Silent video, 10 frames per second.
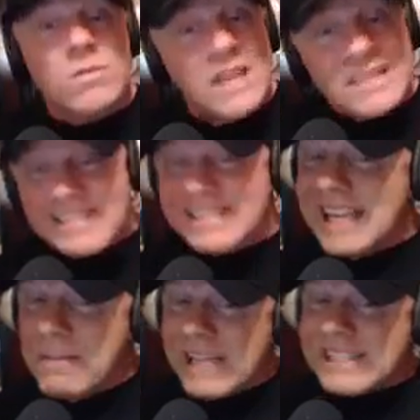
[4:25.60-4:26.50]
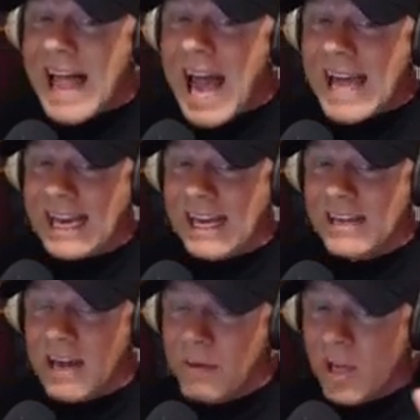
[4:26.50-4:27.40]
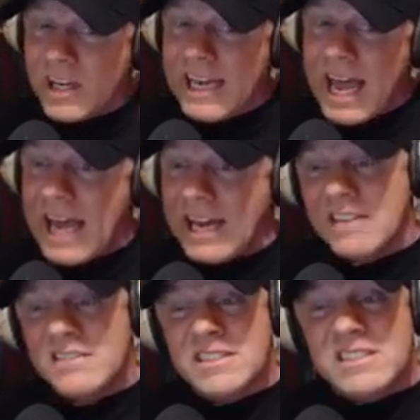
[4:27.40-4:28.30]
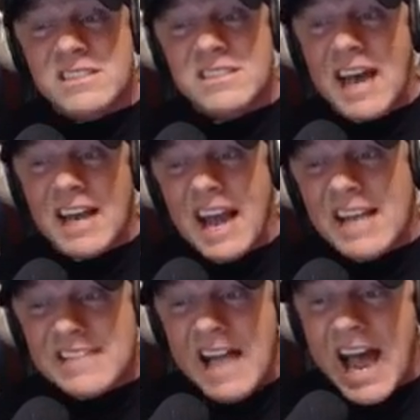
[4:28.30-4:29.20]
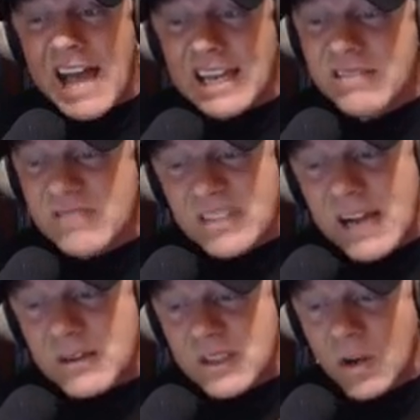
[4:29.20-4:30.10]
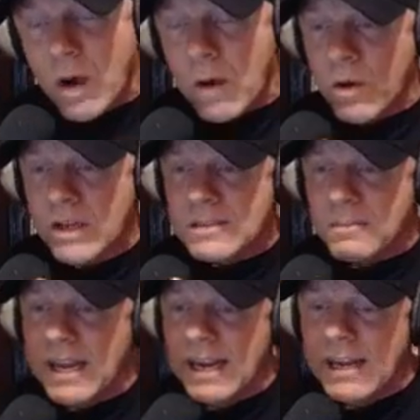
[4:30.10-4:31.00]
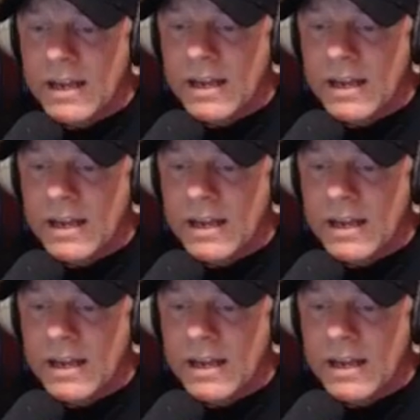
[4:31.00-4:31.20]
Does it seem as laggy? I'm looking at it, and it's not as laggy. It's not still where I want it to be.